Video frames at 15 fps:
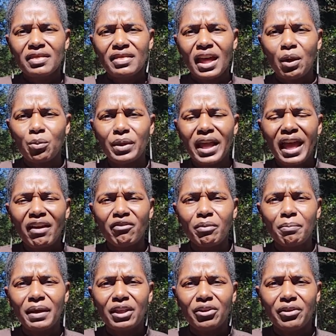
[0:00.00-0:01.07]
that we have a
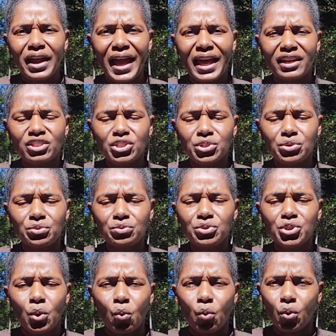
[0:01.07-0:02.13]
better attitude
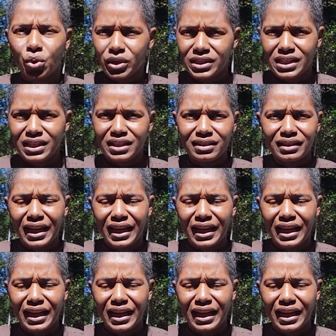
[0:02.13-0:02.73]
towards it.